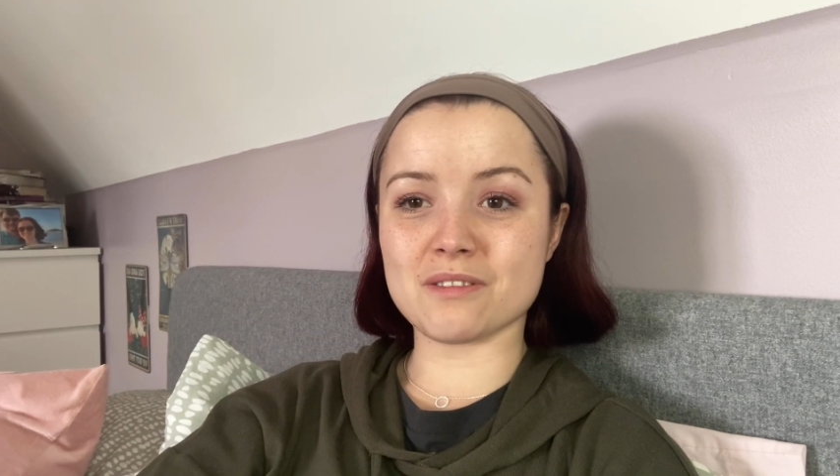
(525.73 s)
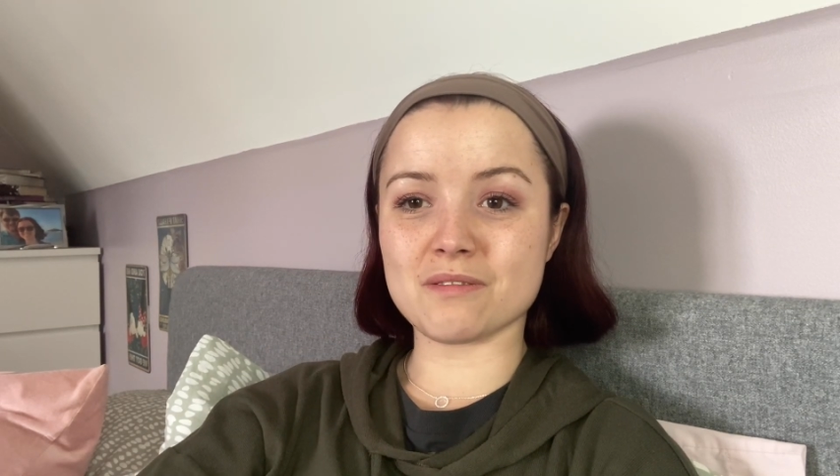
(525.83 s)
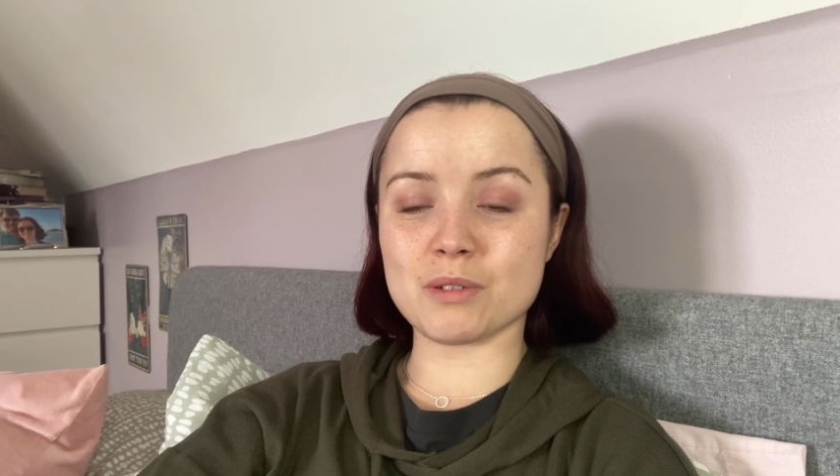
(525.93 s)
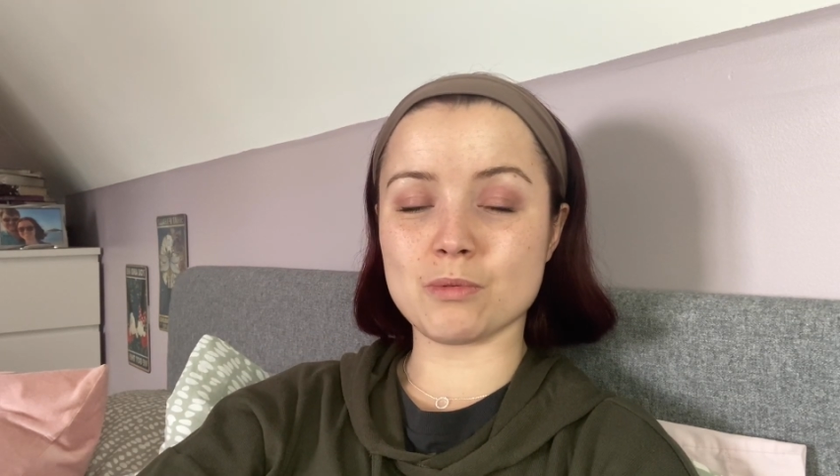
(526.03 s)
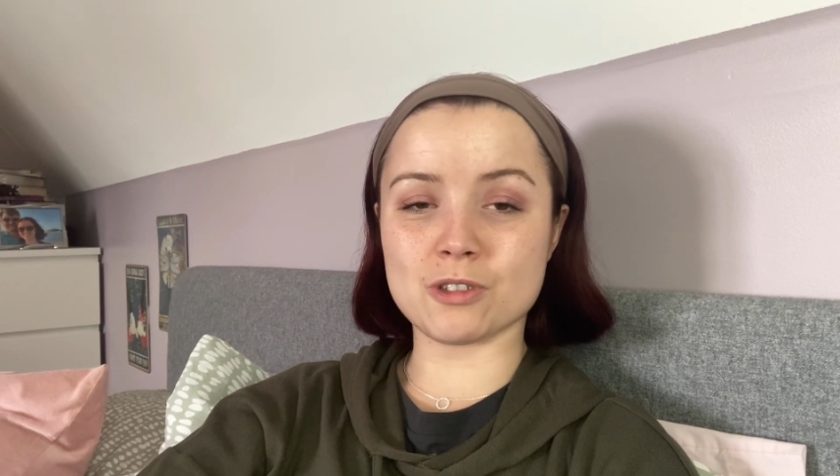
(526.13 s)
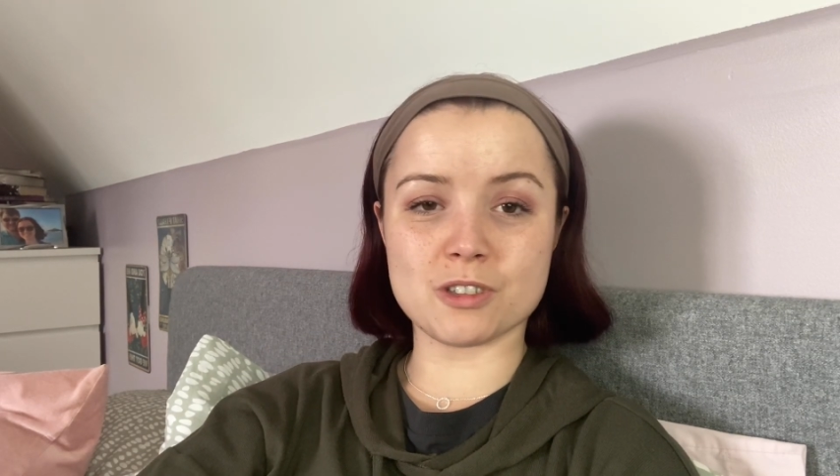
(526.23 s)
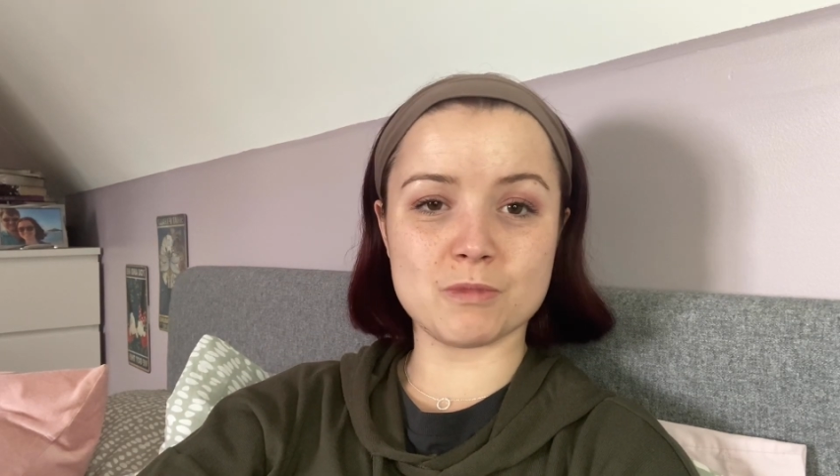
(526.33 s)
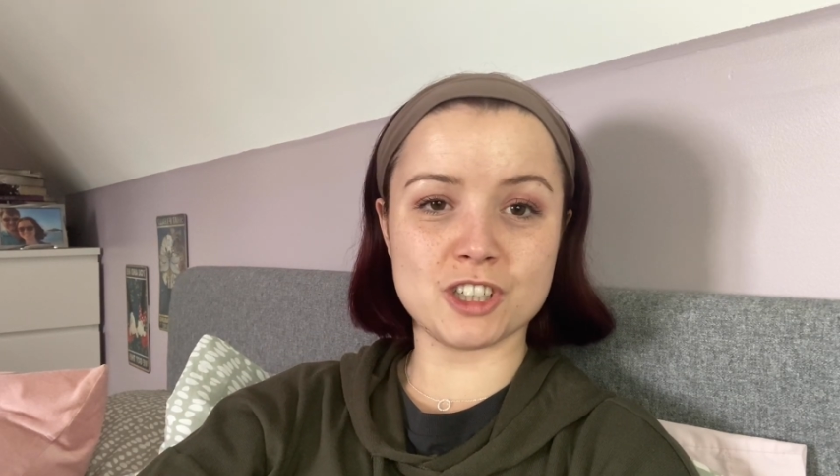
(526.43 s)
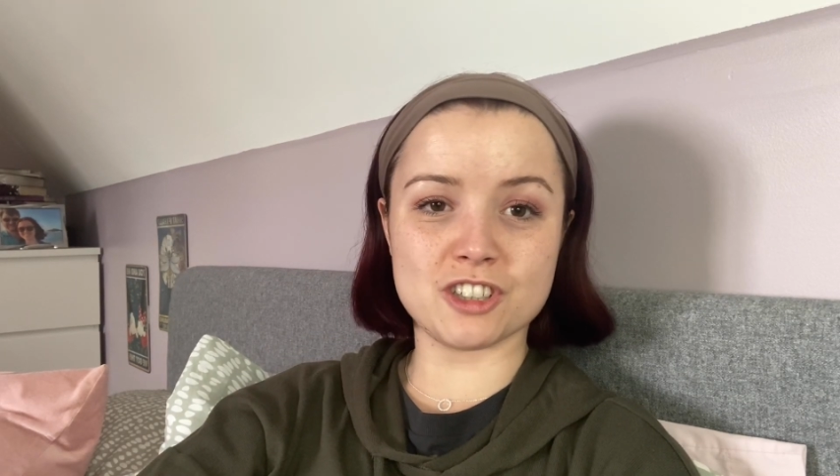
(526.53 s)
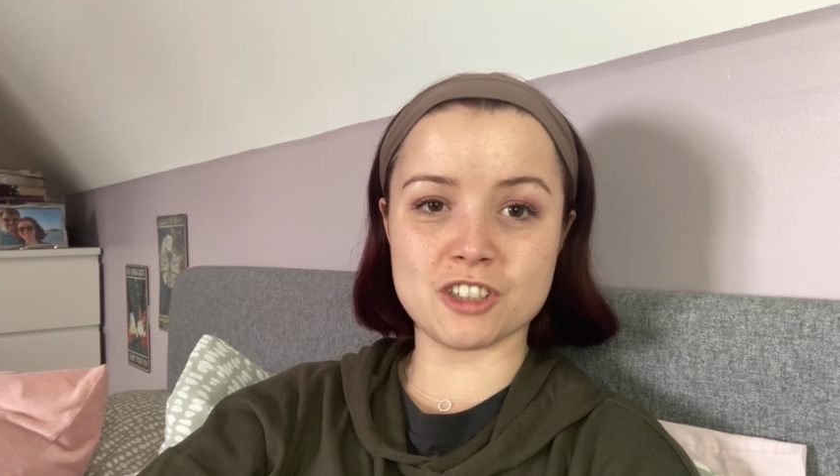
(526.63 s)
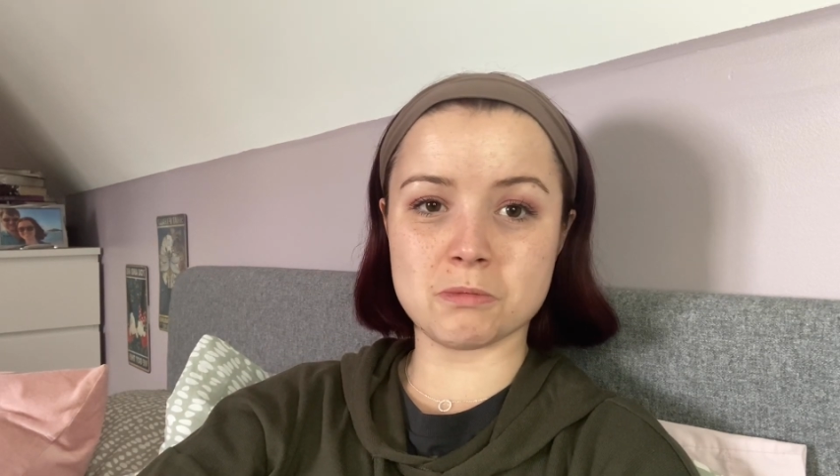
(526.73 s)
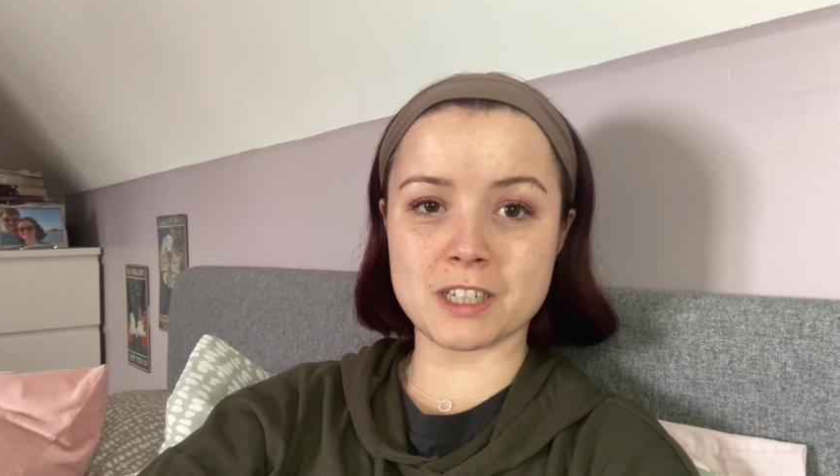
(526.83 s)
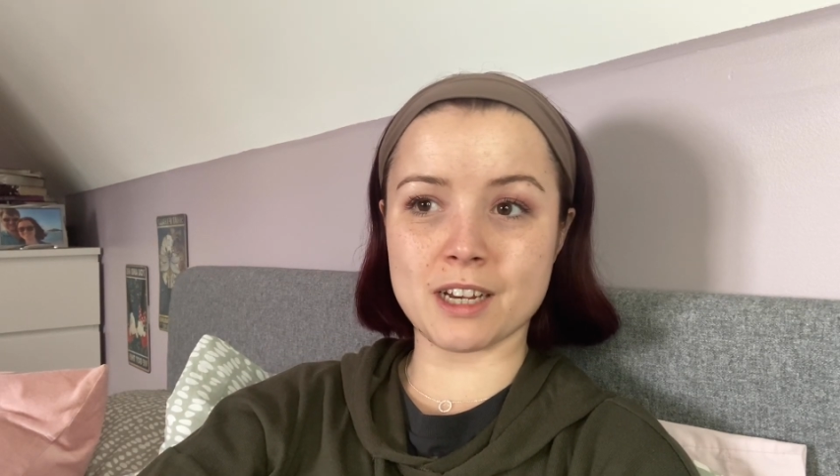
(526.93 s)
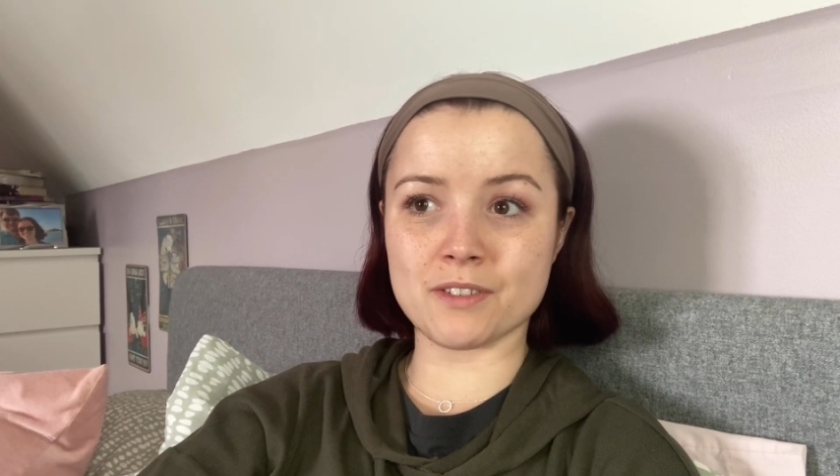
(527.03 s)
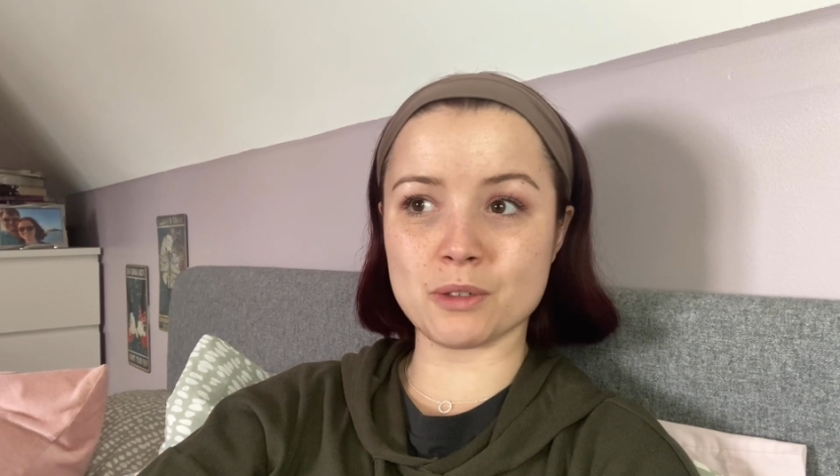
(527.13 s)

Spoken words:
we've watched some YouTube together.